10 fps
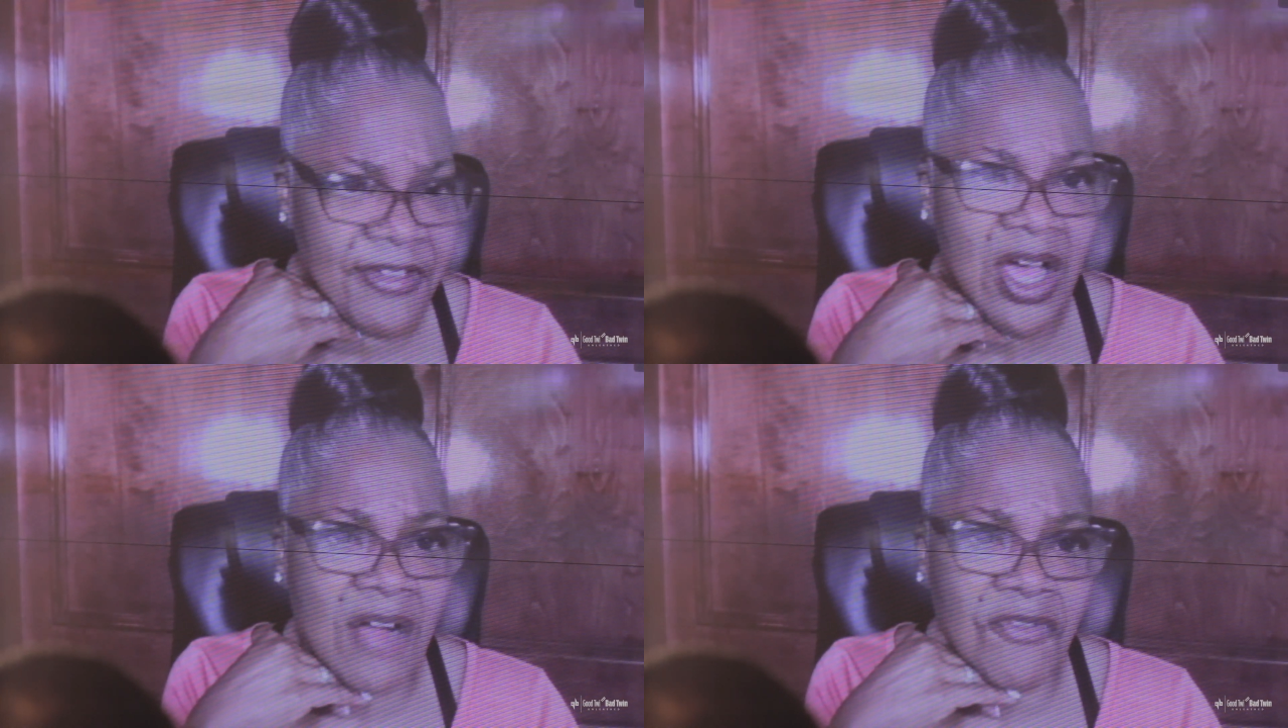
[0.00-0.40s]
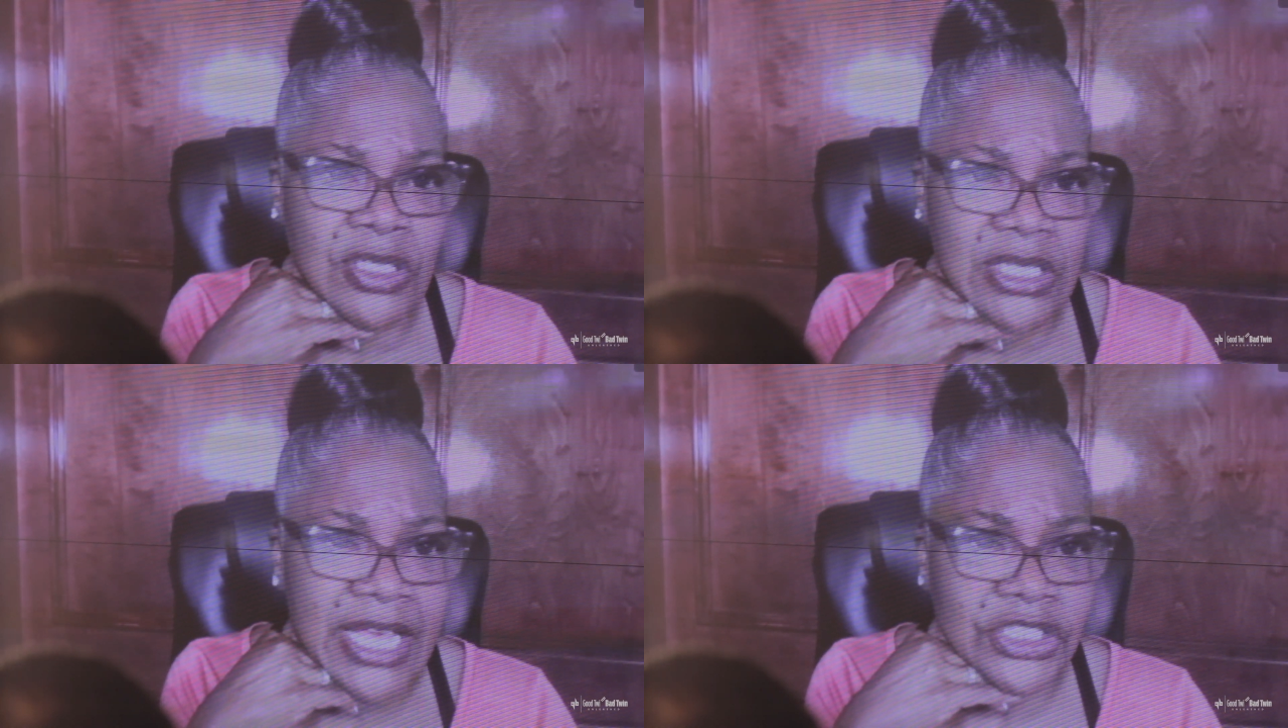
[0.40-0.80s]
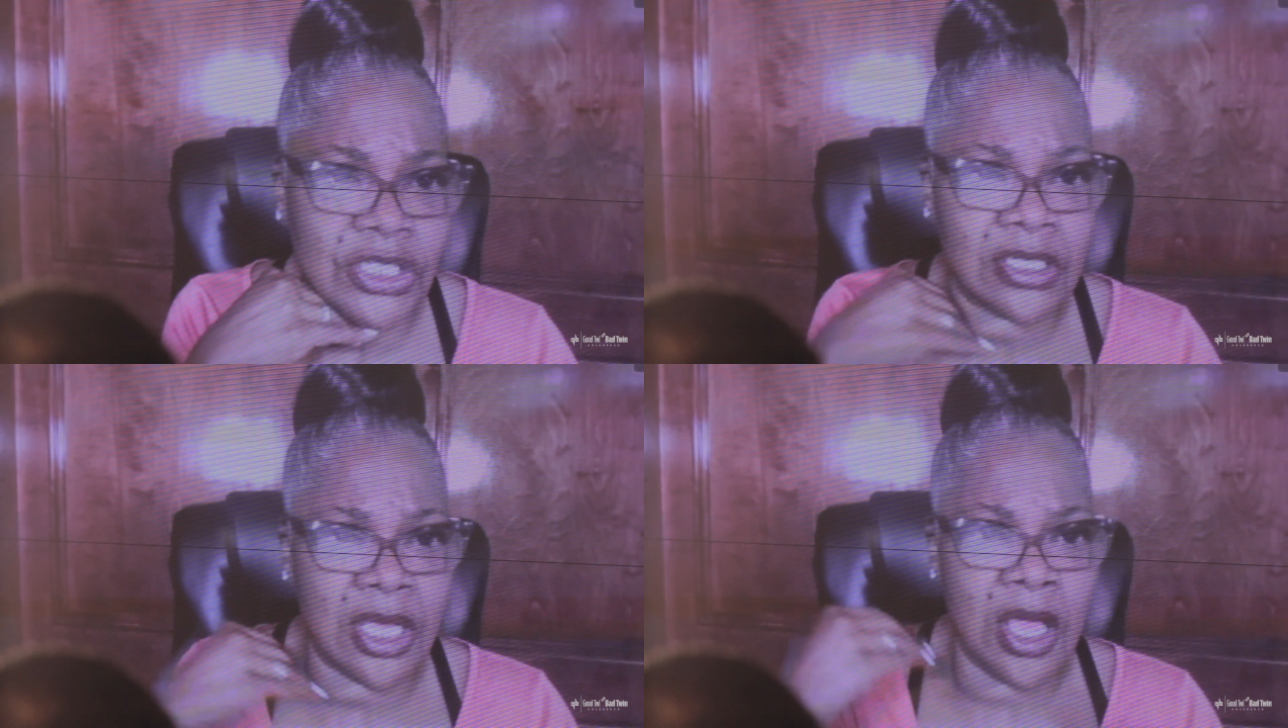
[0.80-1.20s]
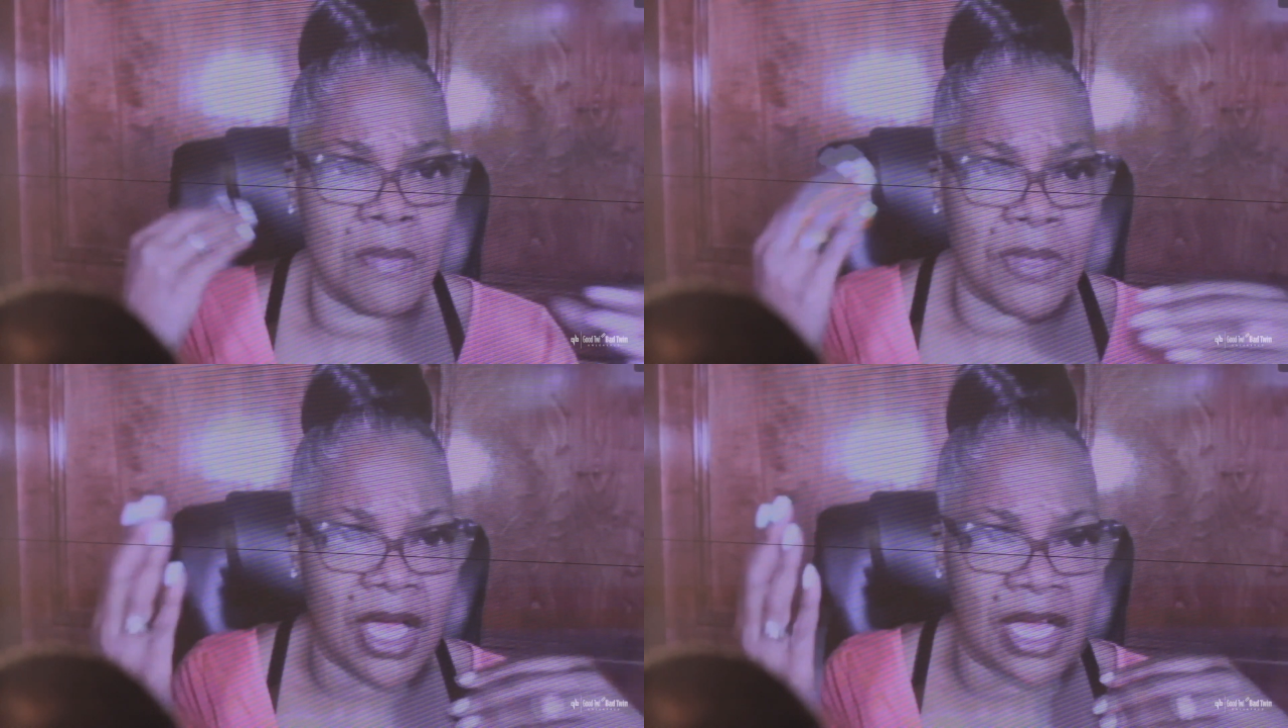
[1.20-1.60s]
conversations.
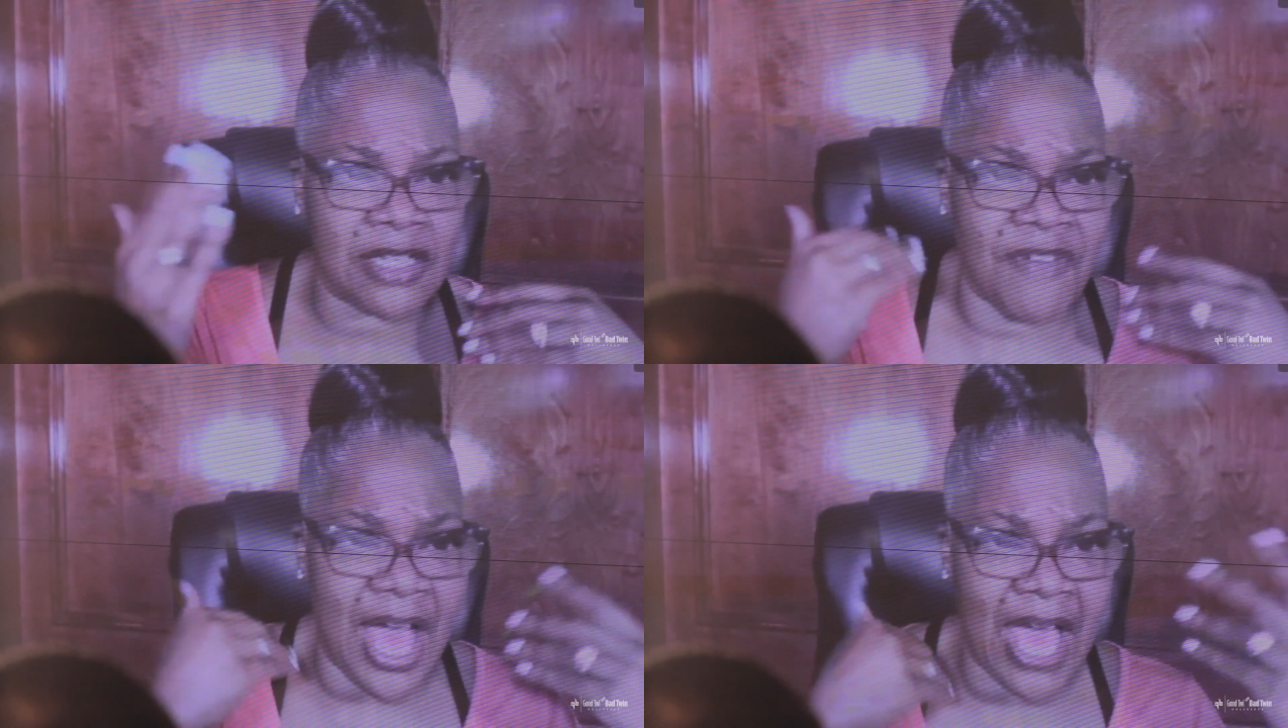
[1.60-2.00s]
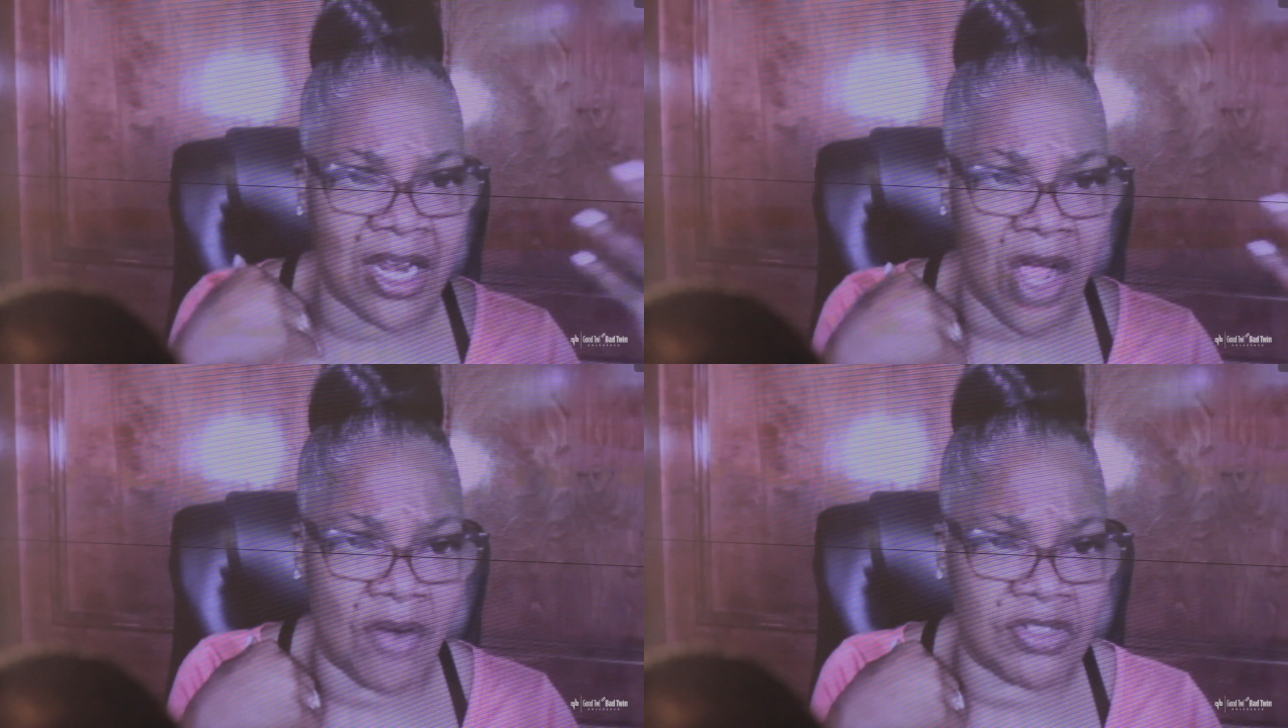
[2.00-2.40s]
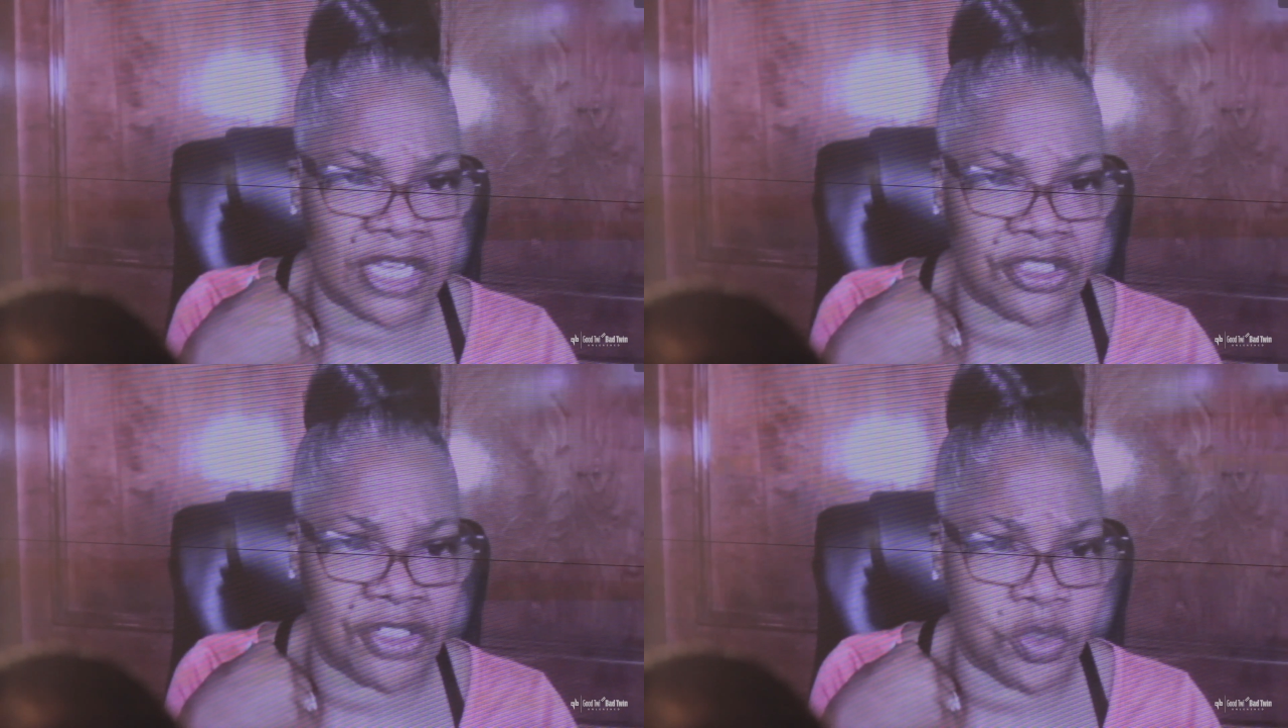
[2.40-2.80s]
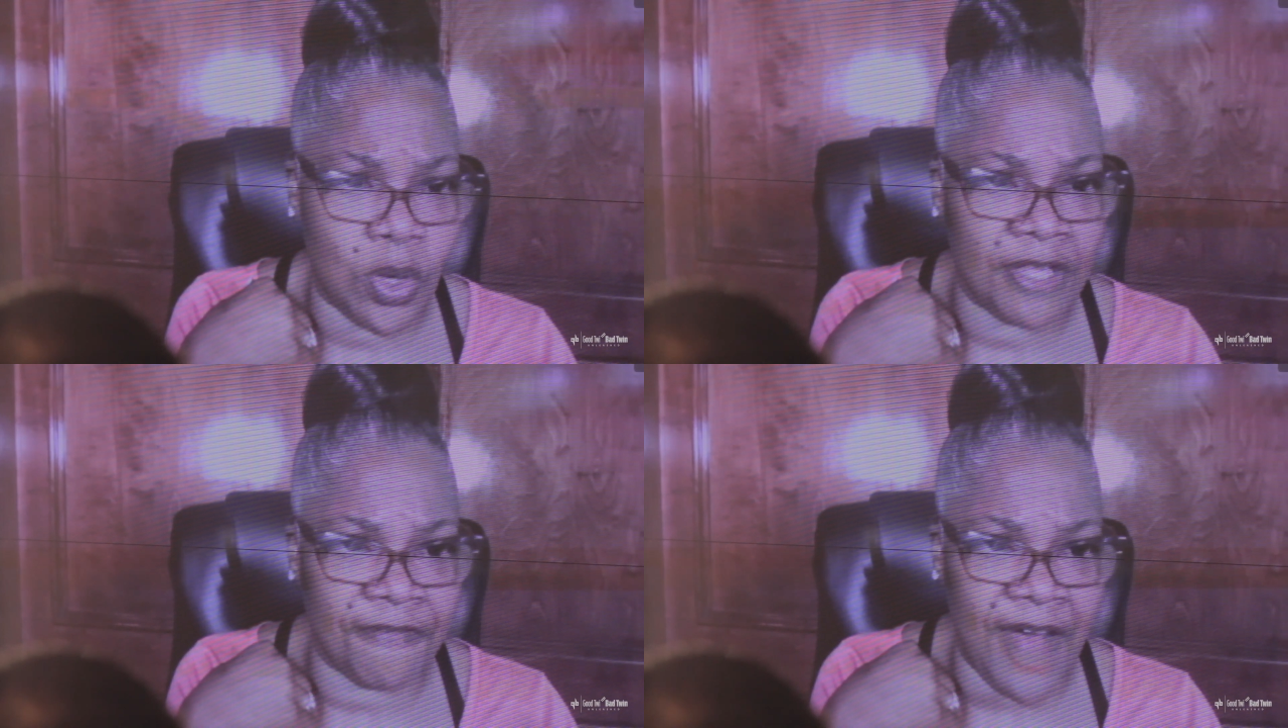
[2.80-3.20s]
Because if I had a conversation at
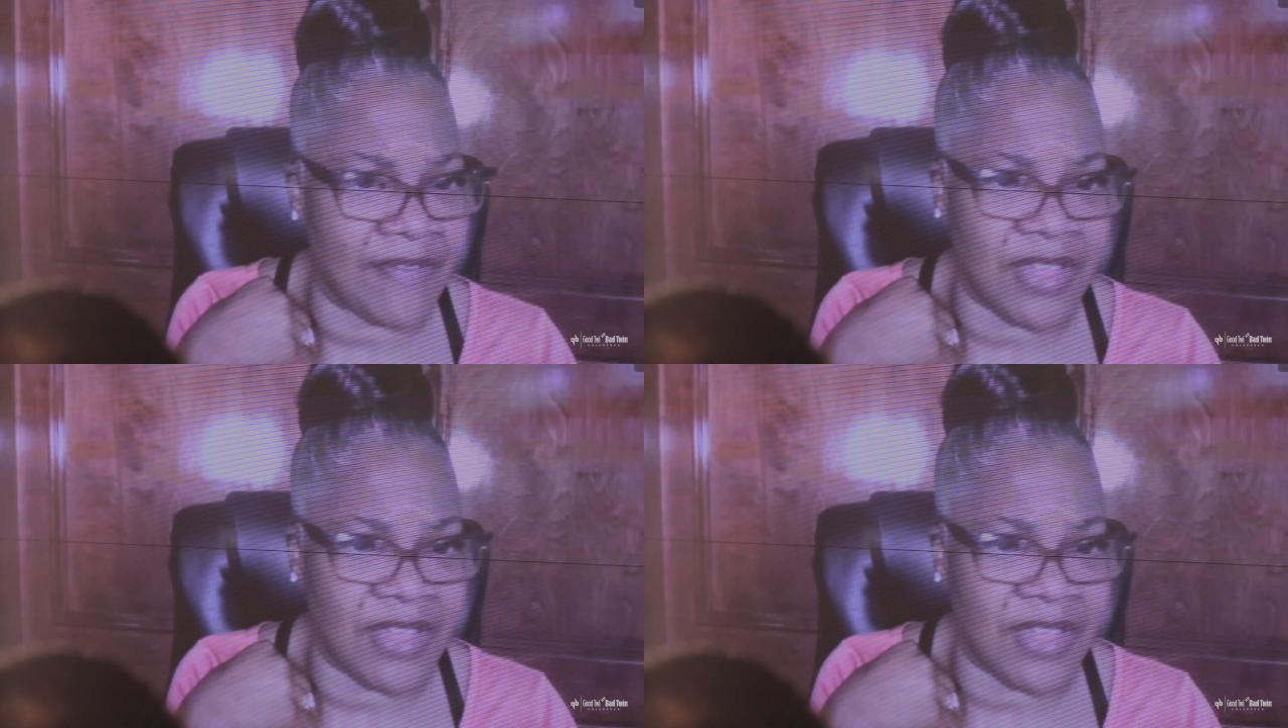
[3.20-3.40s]
25,